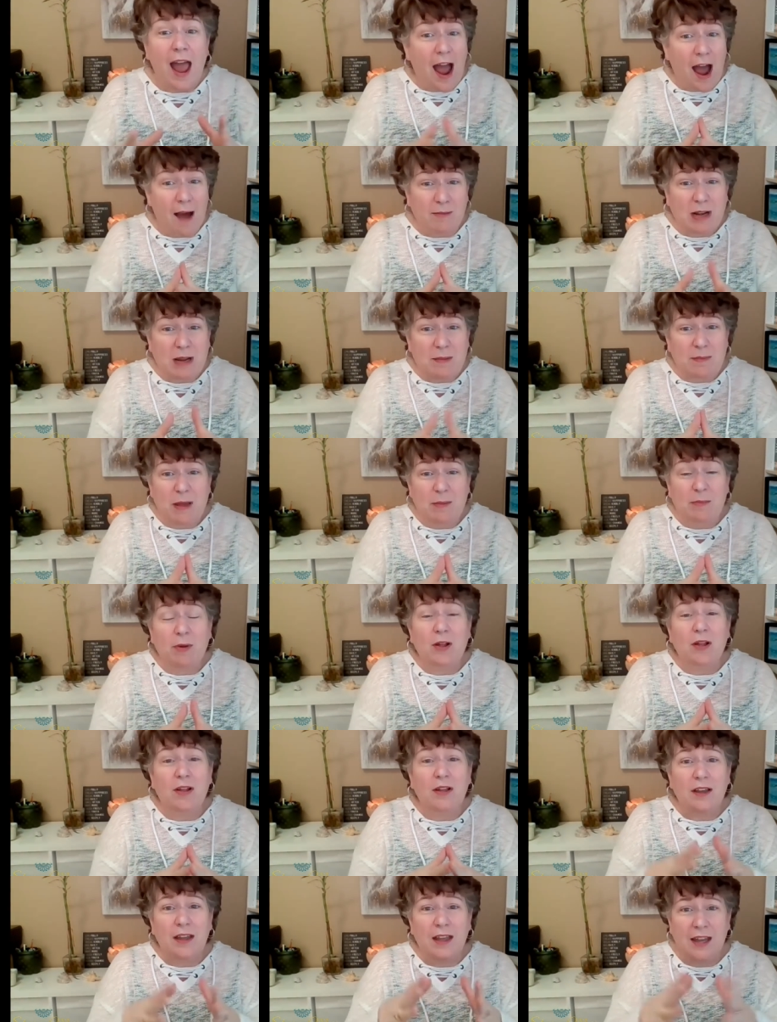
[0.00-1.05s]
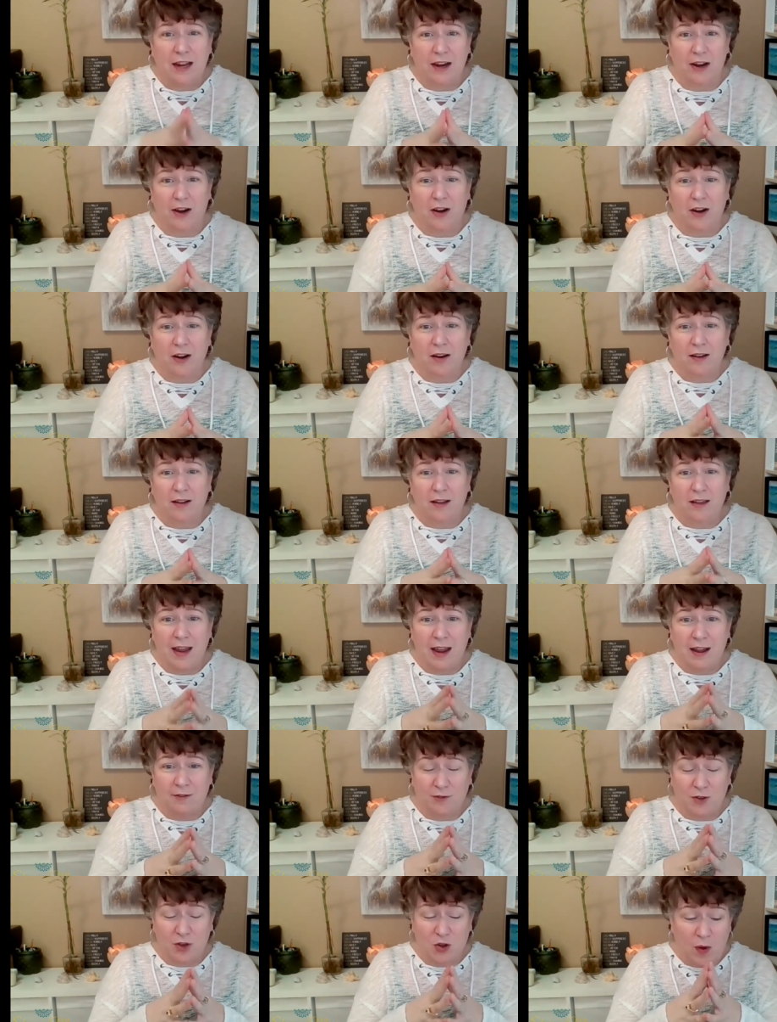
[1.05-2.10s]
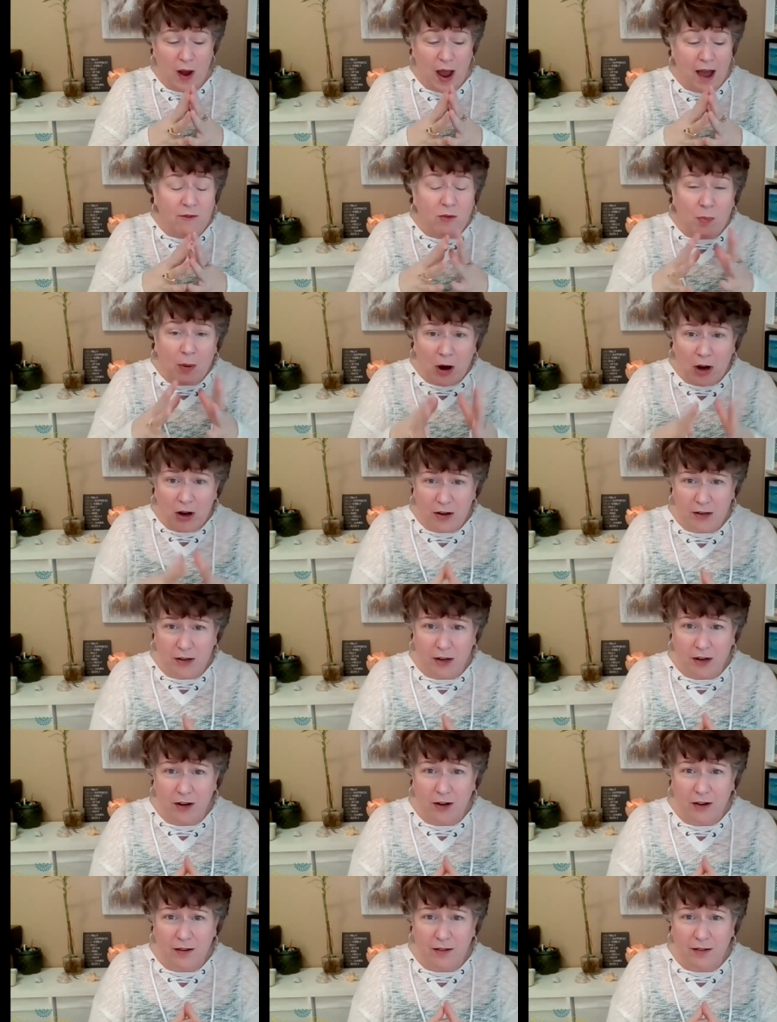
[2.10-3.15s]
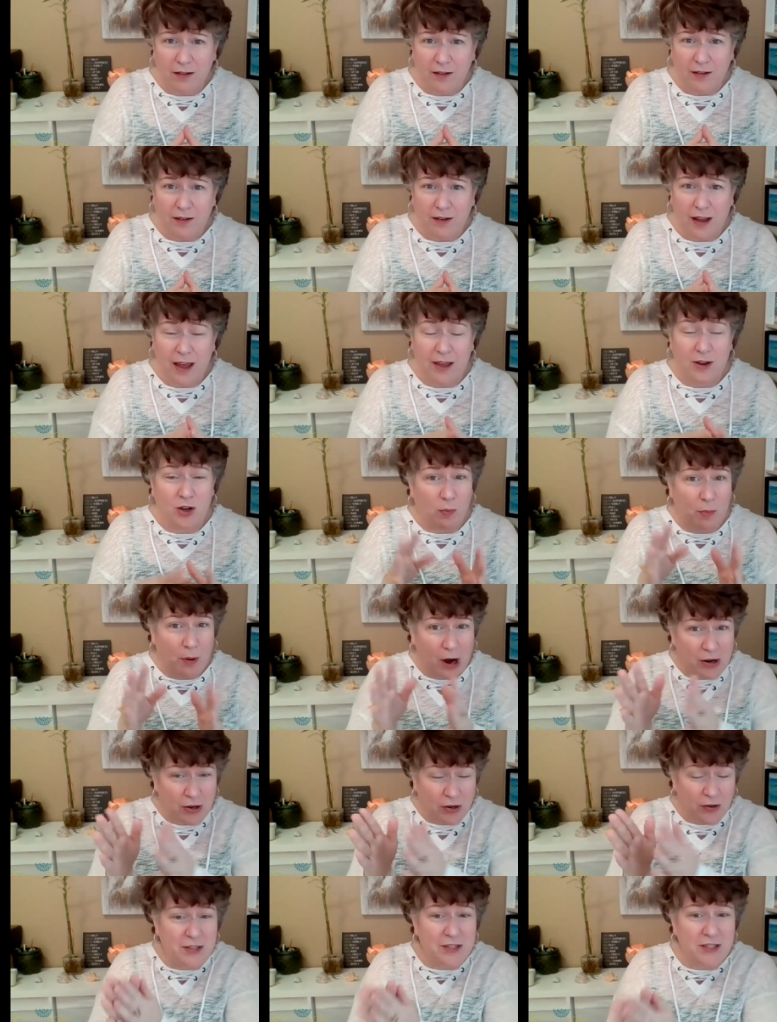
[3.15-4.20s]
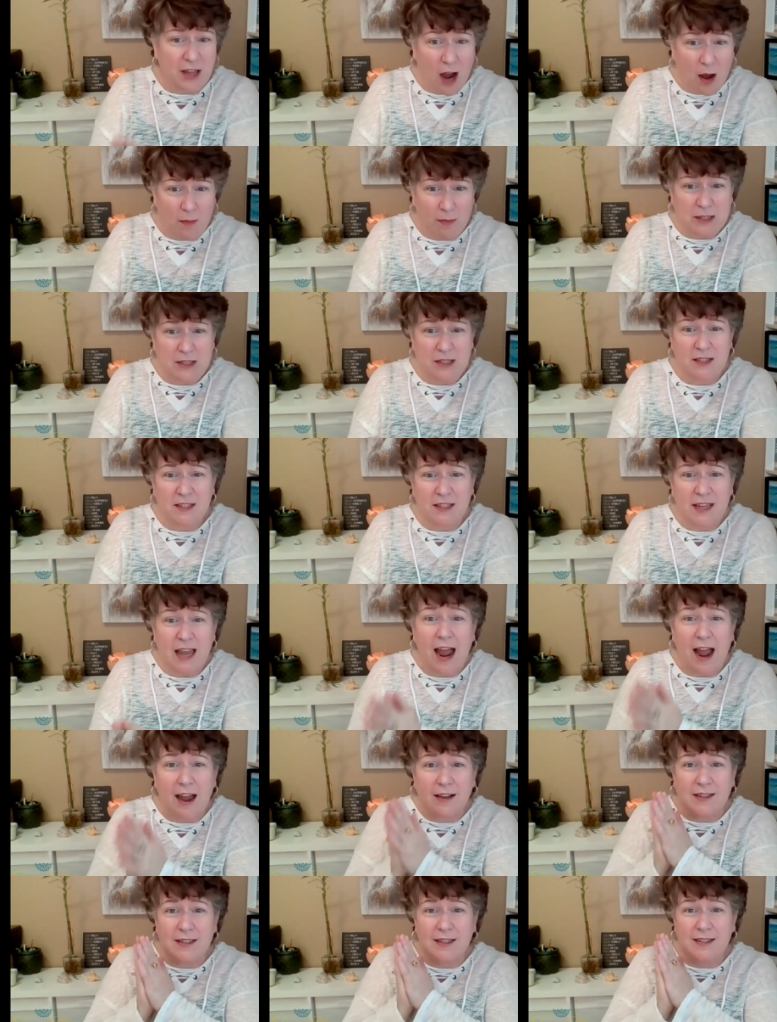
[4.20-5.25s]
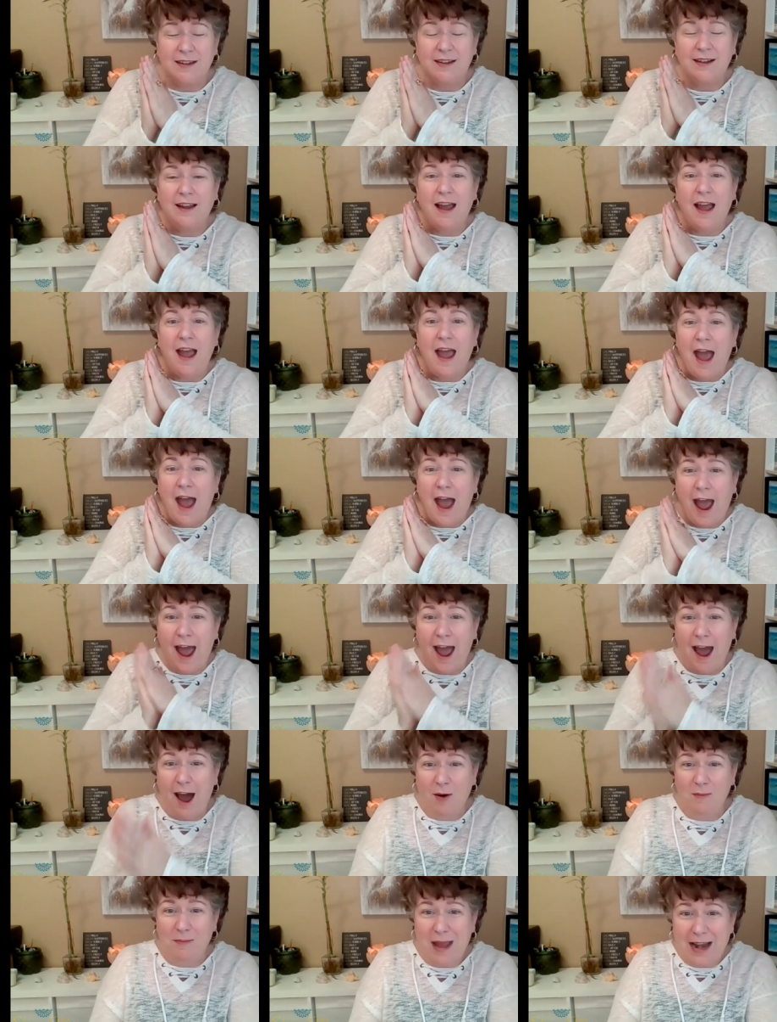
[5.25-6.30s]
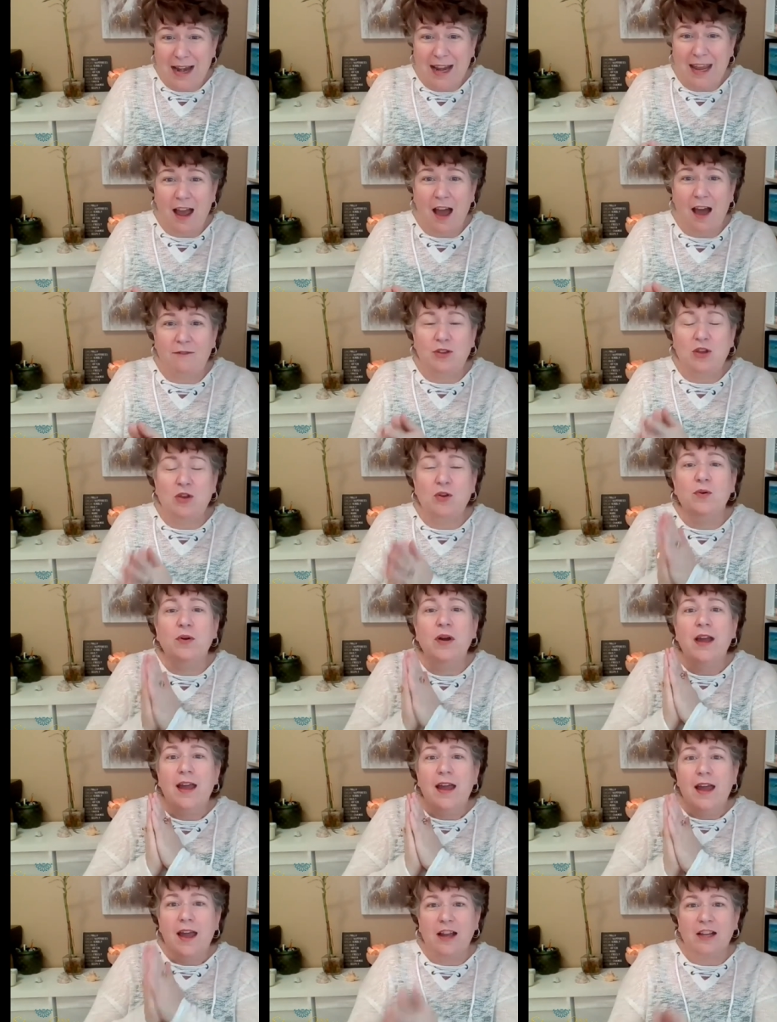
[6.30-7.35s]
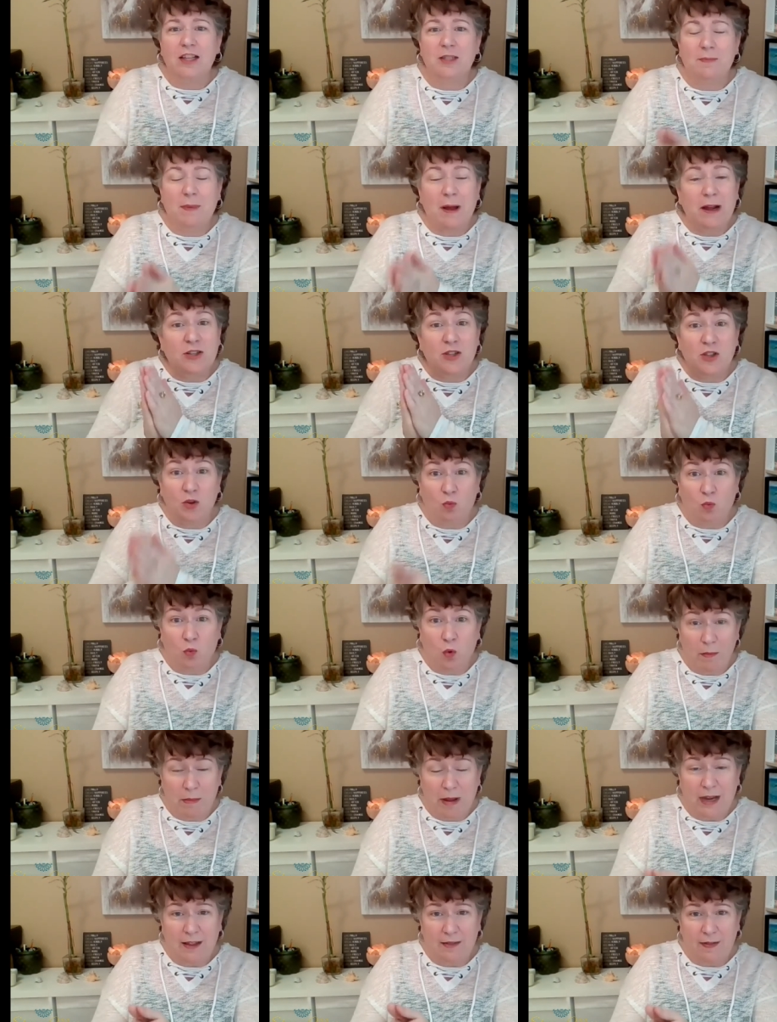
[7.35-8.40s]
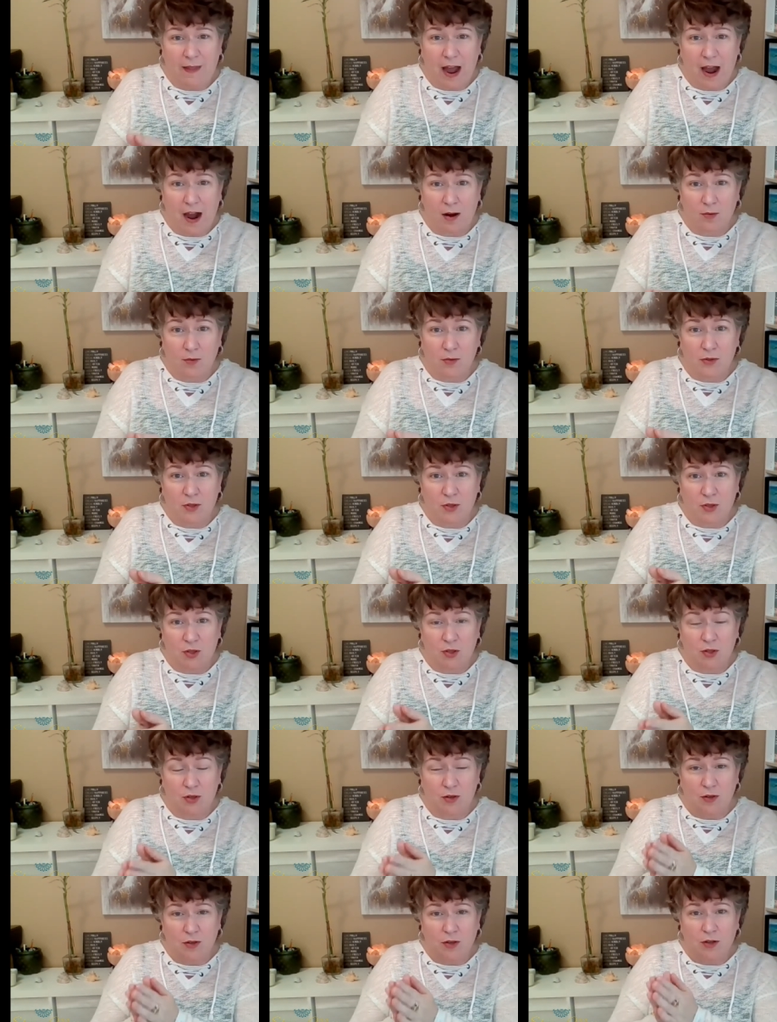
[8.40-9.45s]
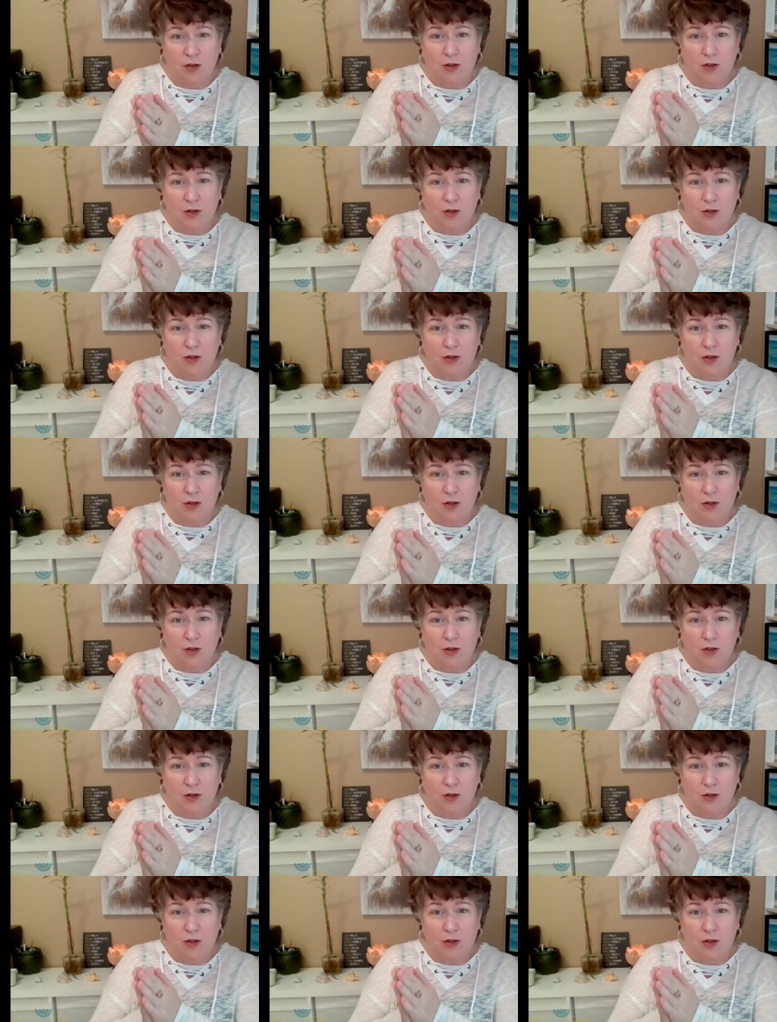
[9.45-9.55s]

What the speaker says: How many people here, if you have a partner and your partner is the opposite sex, how many of you expect the woman in the house